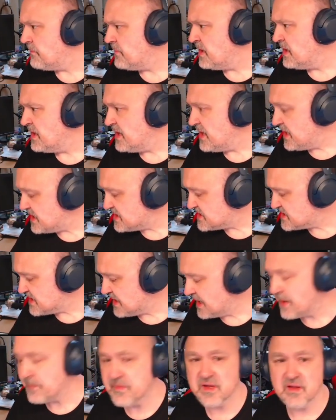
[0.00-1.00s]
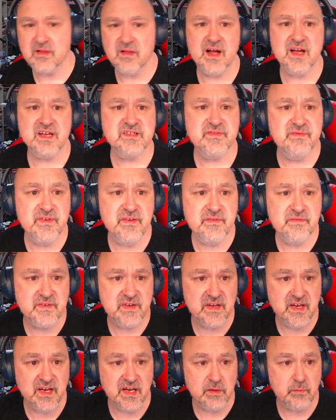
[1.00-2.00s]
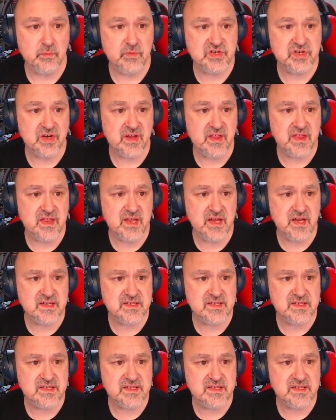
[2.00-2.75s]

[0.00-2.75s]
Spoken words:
Hits armor class 15, which I think is